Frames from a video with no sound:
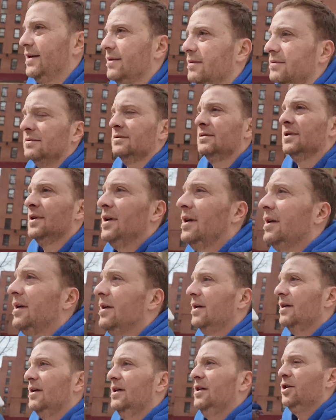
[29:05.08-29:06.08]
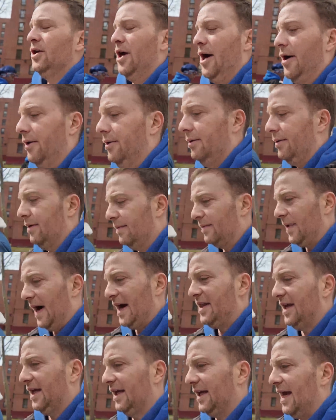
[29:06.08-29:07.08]
And,
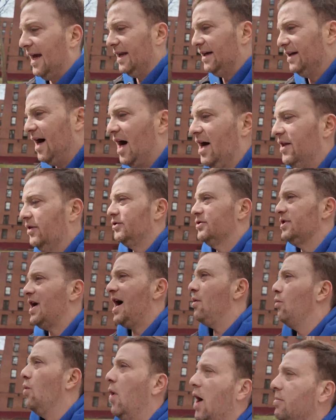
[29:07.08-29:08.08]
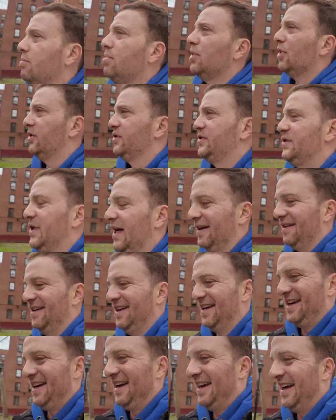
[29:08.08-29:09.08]
I think there's not one person
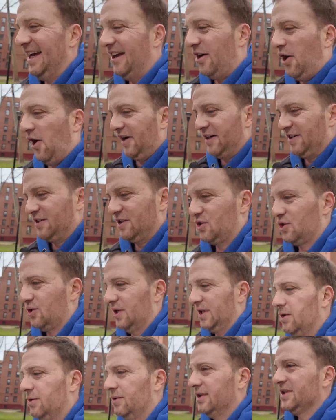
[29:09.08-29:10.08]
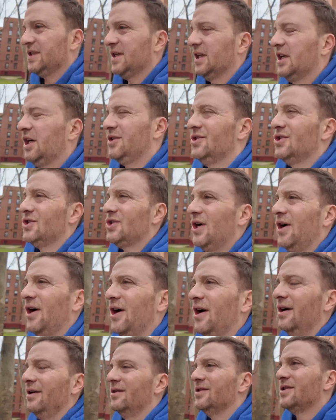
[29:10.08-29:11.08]
in our industry who isn't
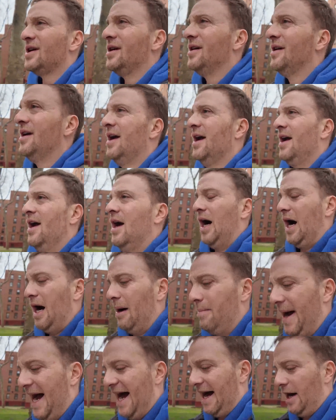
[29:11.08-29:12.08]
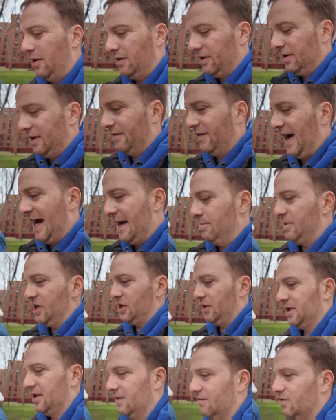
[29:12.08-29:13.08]
concerned about the
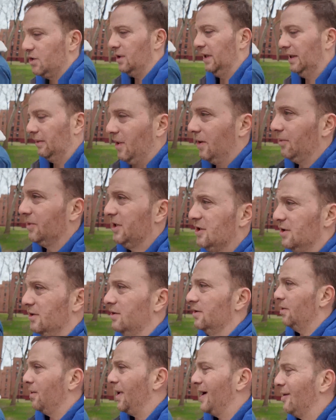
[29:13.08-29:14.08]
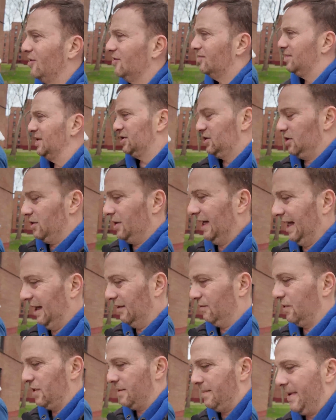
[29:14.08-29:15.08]
viability of doing what we do the way we've been doing
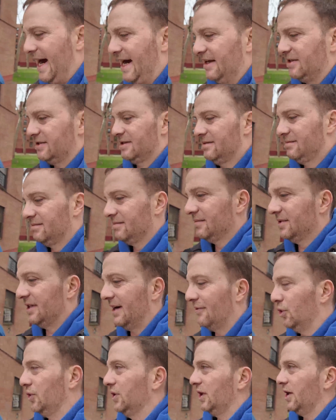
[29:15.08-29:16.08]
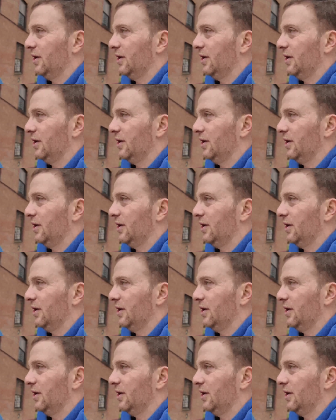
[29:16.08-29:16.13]
it for the past several